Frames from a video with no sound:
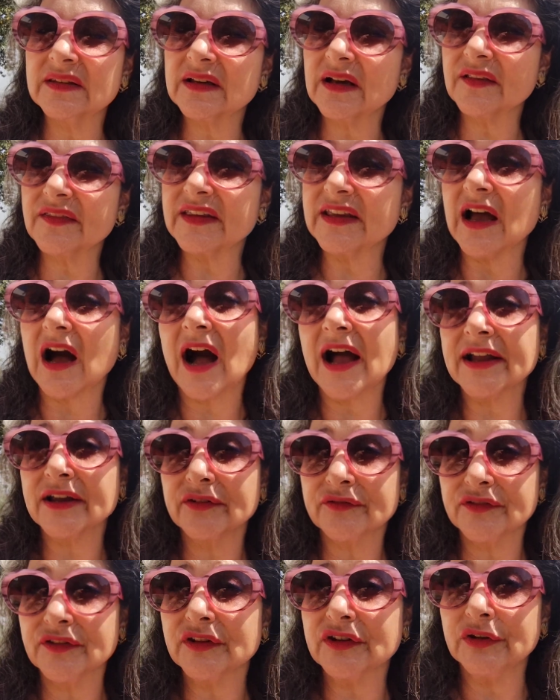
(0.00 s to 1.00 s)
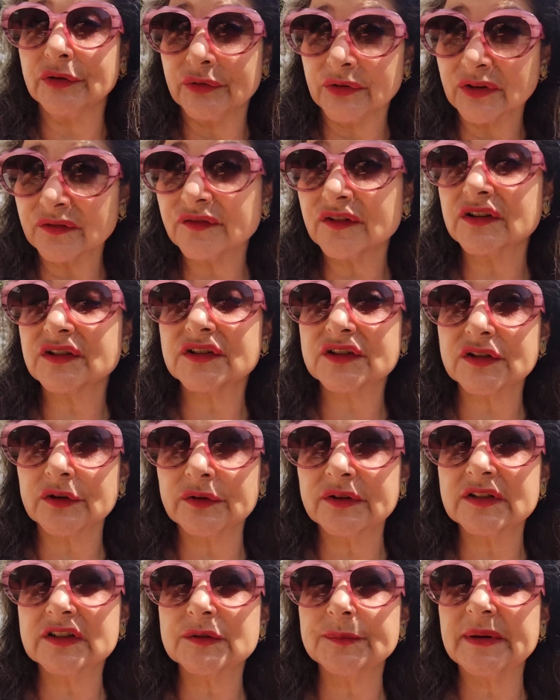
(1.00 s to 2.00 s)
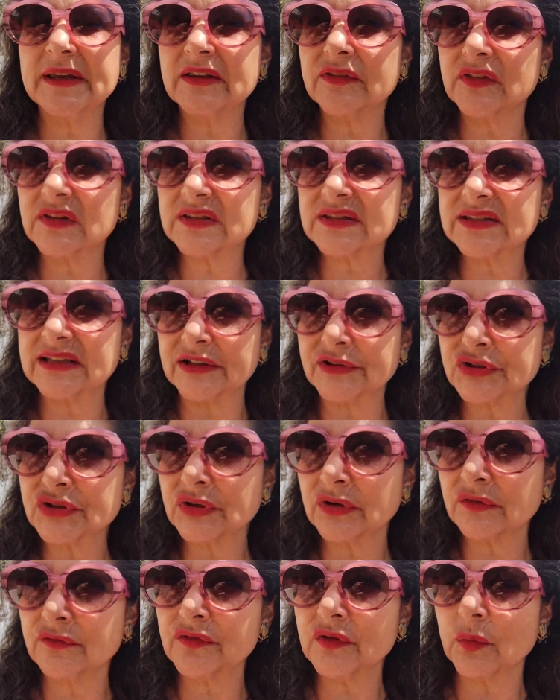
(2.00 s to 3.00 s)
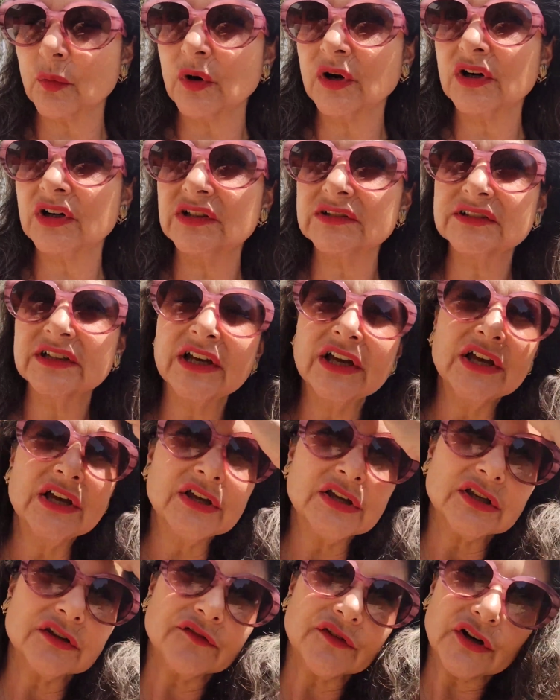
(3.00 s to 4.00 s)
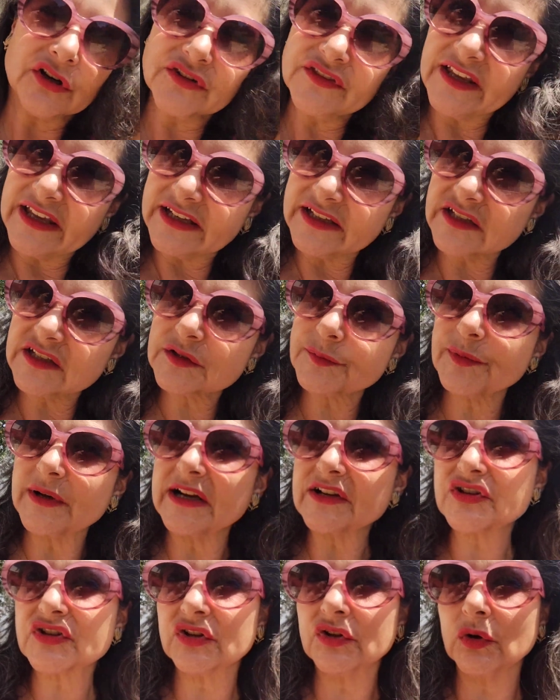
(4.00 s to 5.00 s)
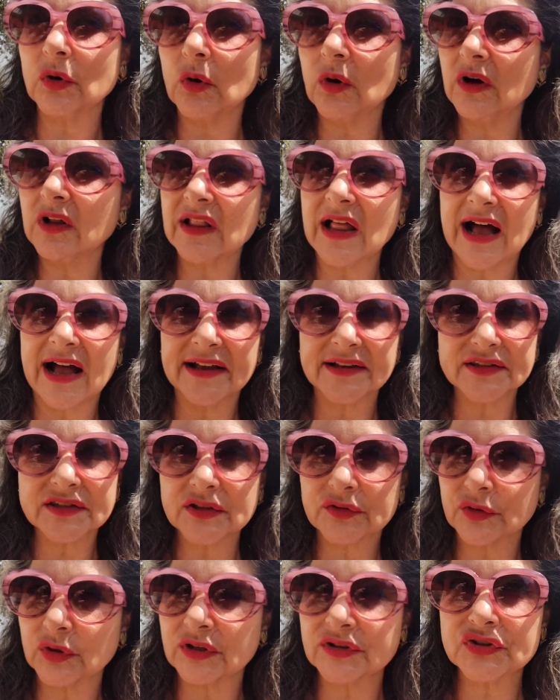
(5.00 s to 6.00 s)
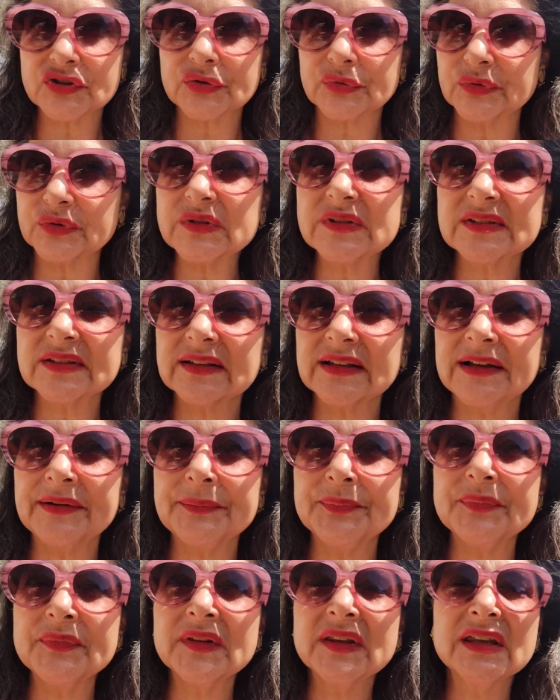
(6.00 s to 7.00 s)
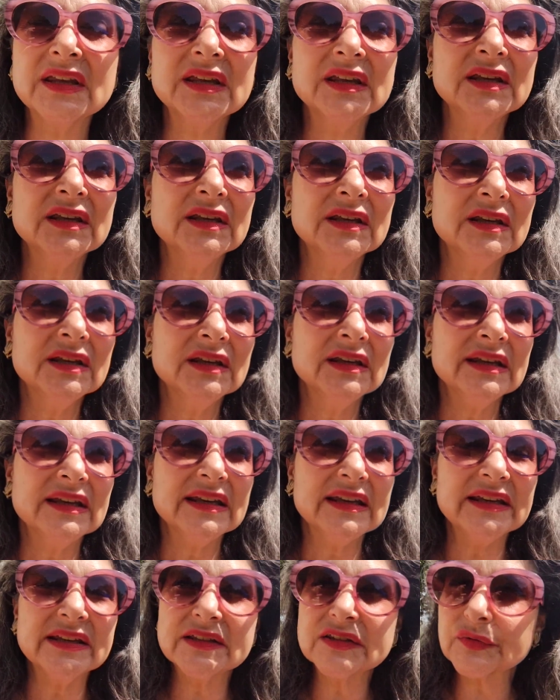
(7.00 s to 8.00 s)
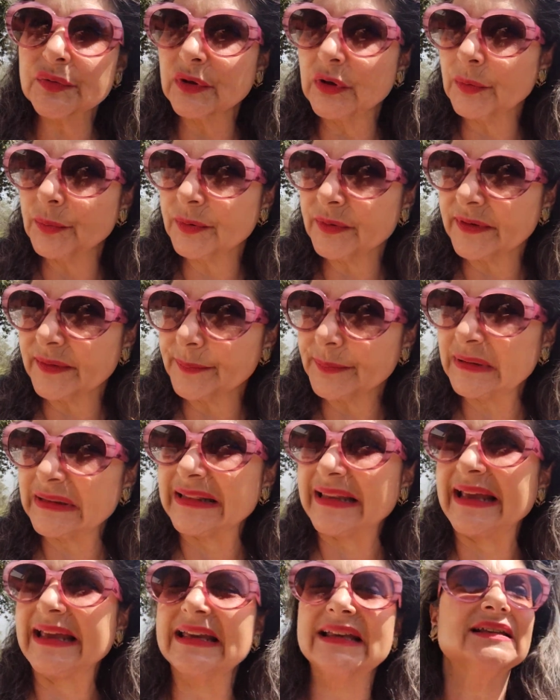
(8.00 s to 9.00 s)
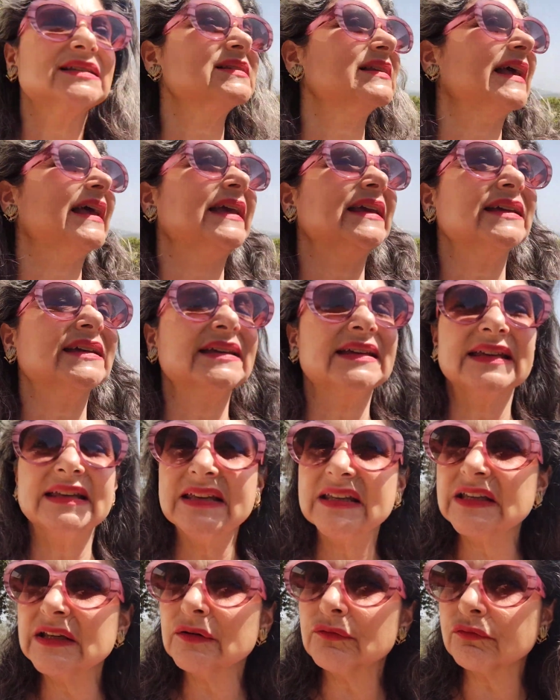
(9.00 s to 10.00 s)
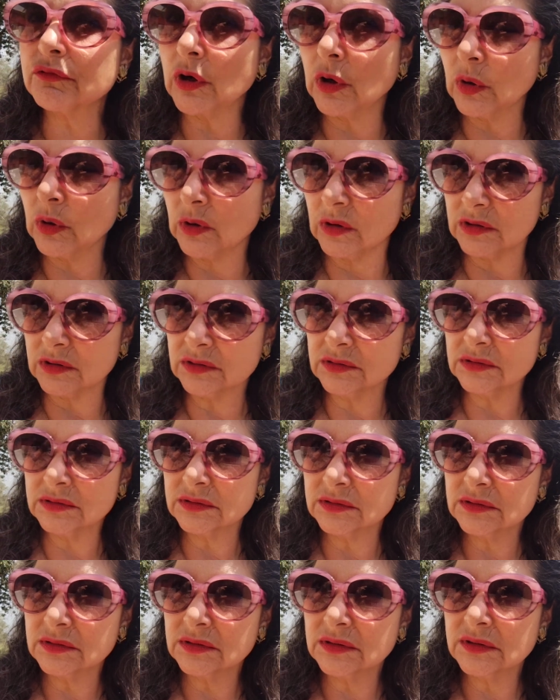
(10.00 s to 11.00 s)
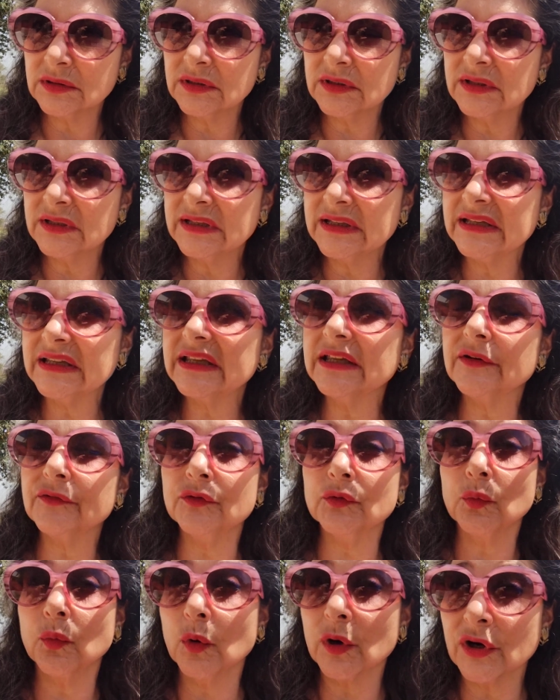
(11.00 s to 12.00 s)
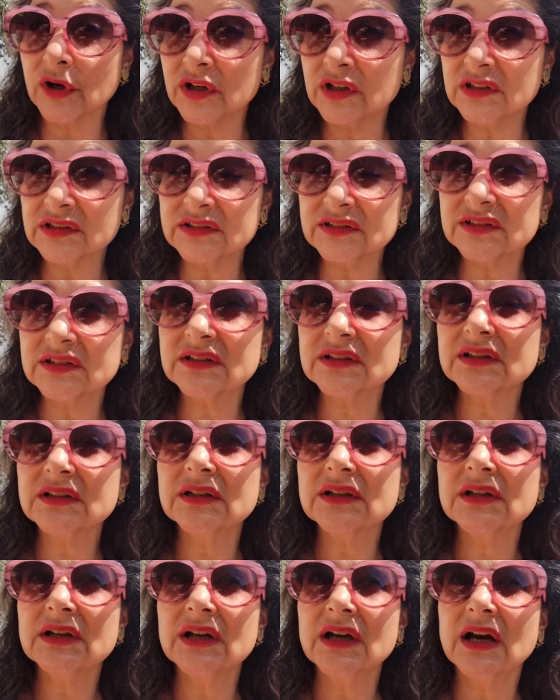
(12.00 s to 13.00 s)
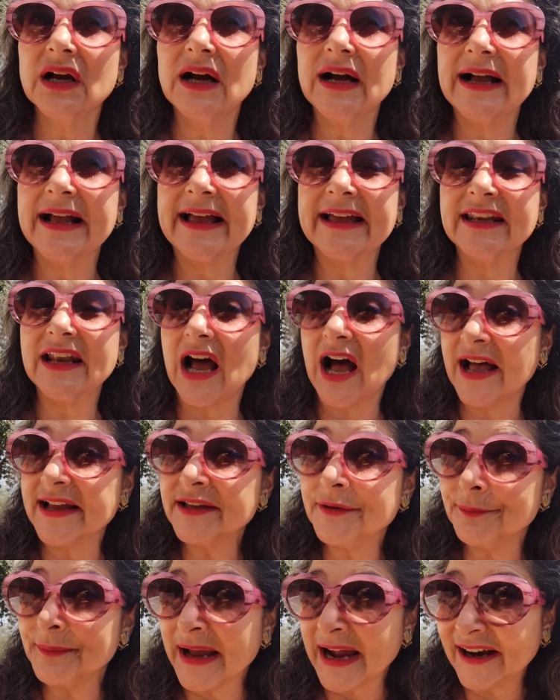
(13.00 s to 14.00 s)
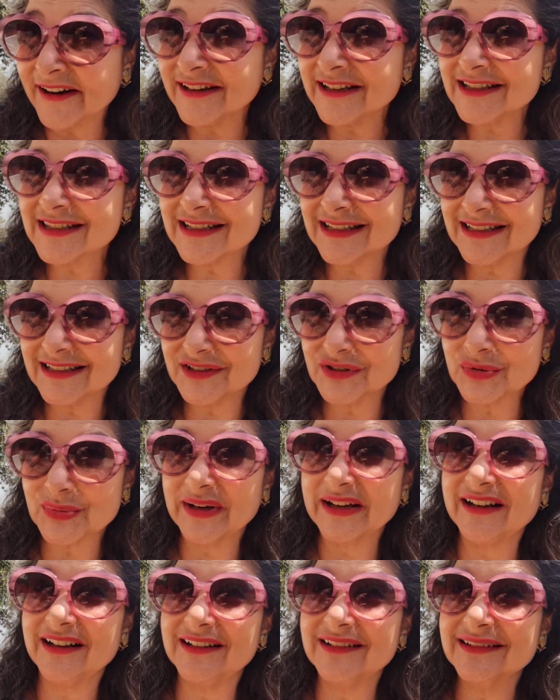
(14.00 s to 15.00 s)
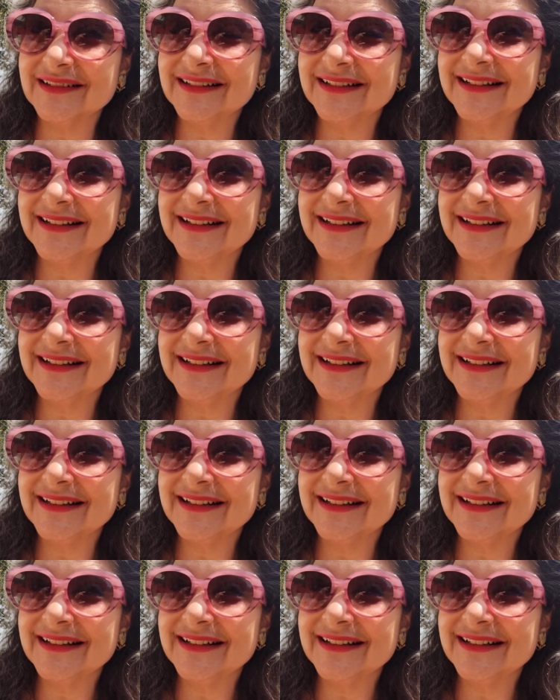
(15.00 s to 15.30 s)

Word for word: the, the eye of the universe, so to speak, the center of the world. You've heard that expression, all eyes are on Jerusalem. Israel pr- plays a key role in the world, and I am married to Israel.